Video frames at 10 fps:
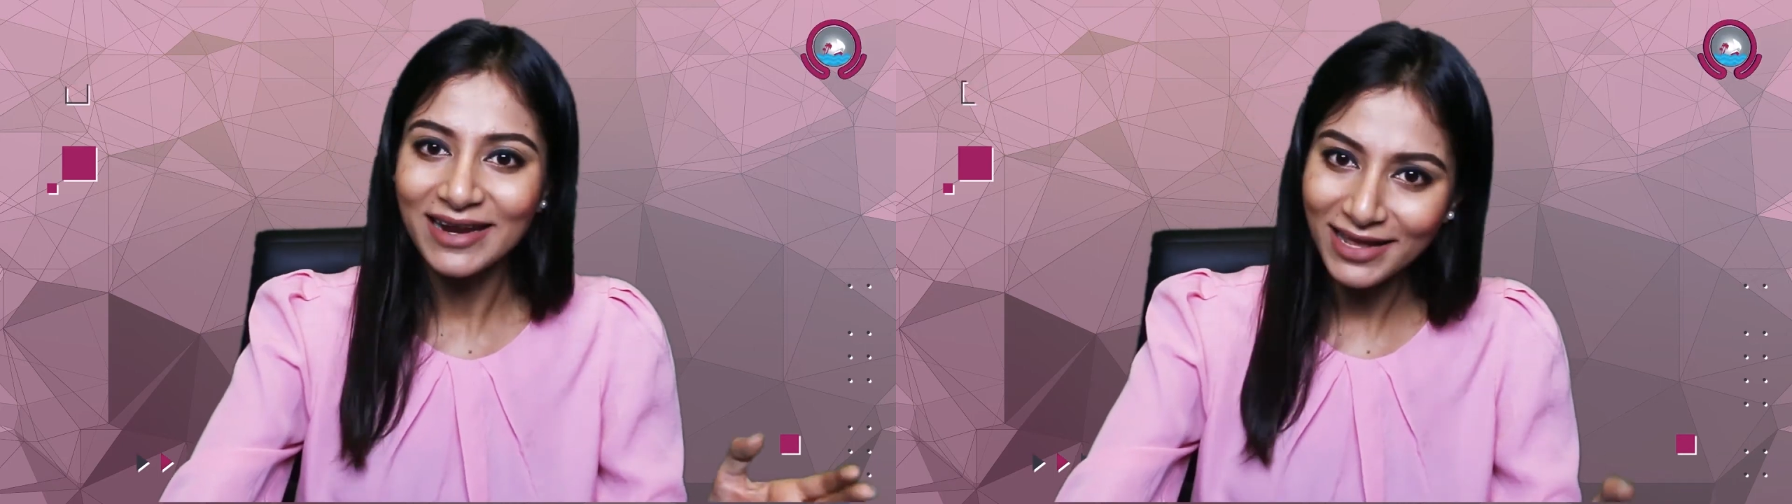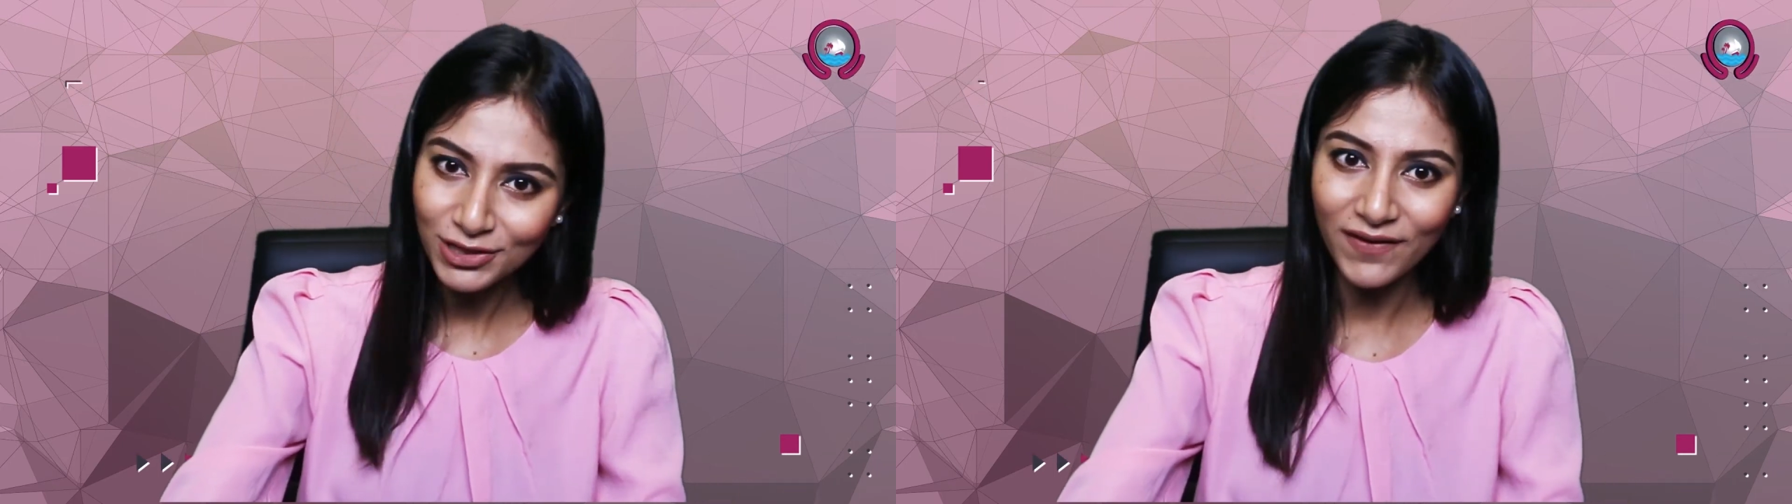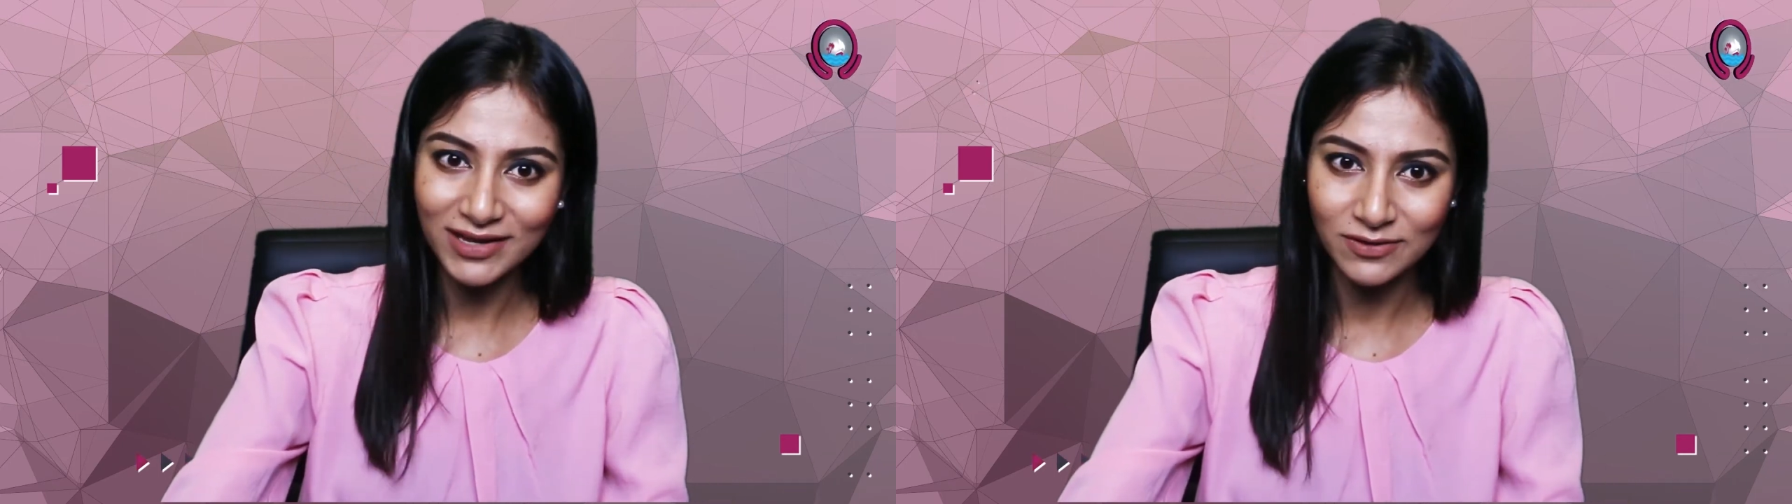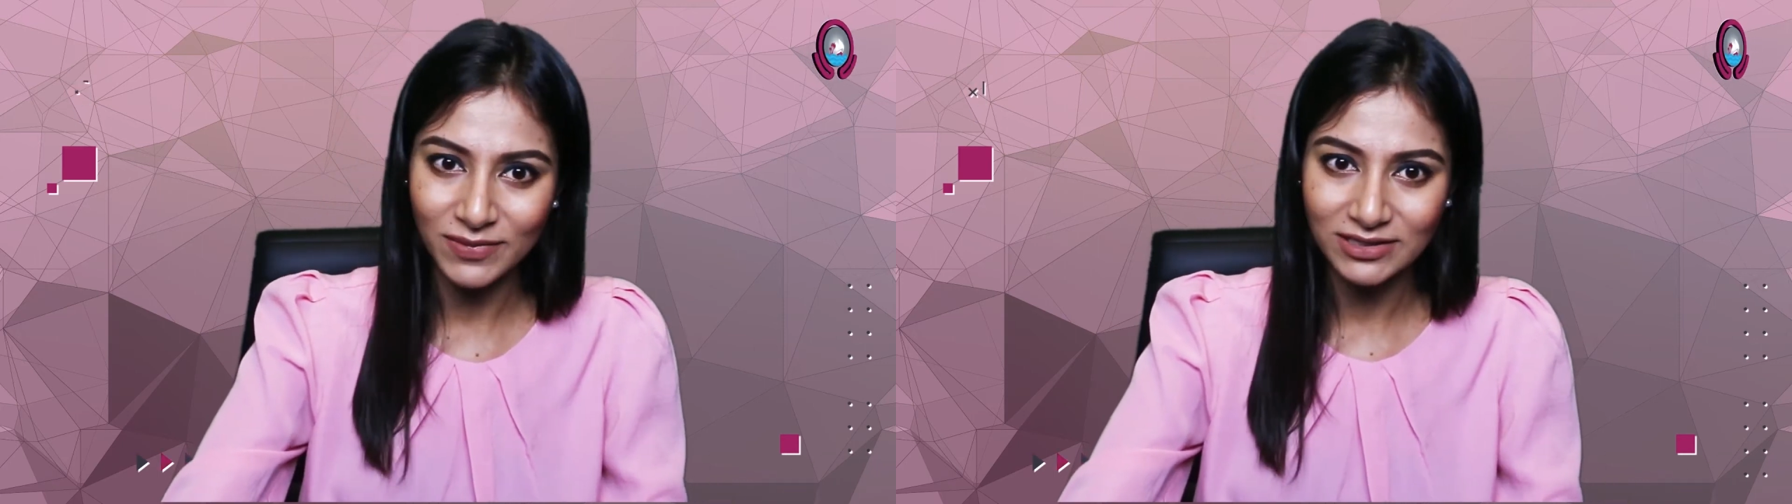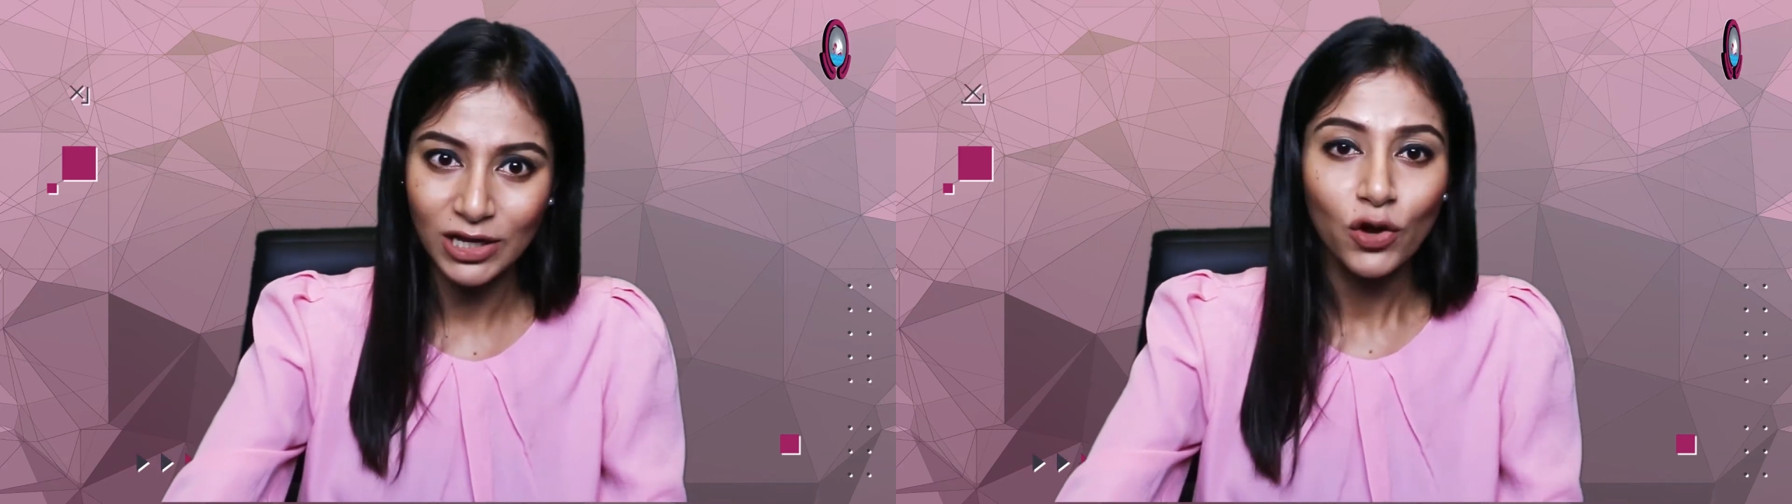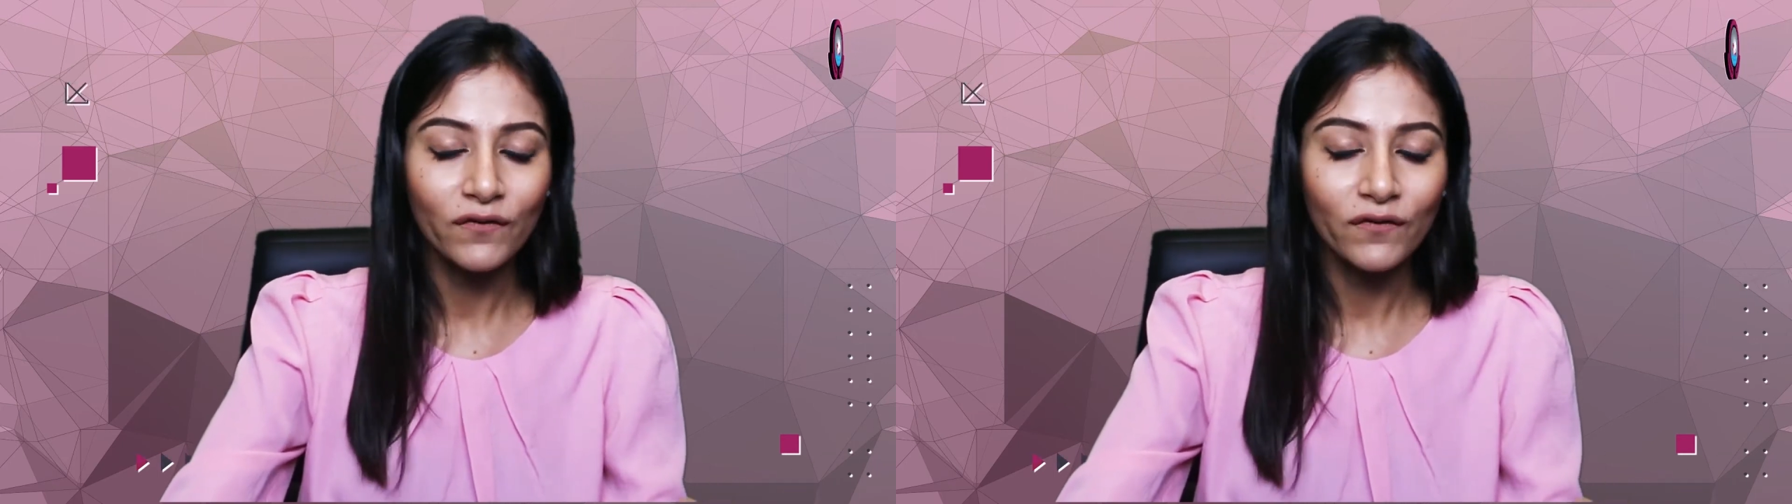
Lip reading: another SMS